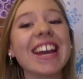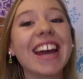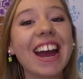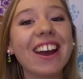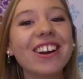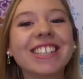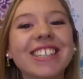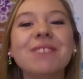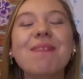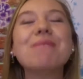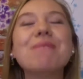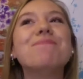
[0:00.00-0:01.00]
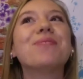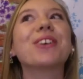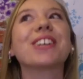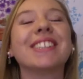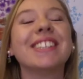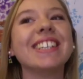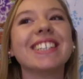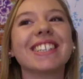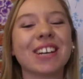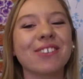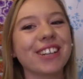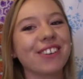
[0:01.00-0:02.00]
Erica, my birthday is
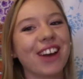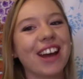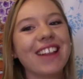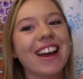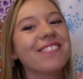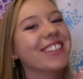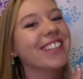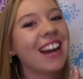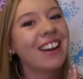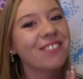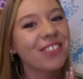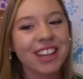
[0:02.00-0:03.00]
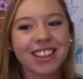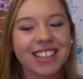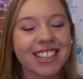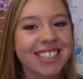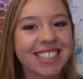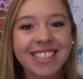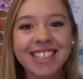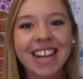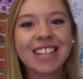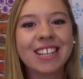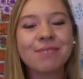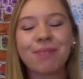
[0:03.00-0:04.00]
coming up, and I'm gonna have like this
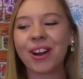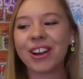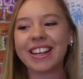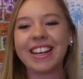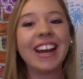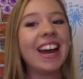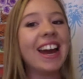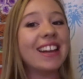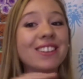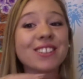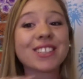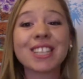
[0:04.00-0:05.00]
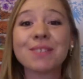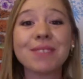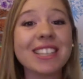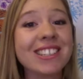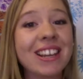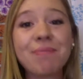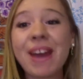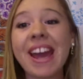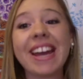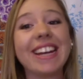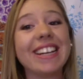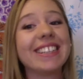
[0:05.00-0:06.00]
exciting party, and there's gonna be
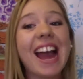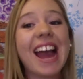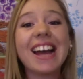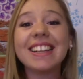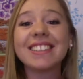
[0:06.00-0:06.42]
champagne and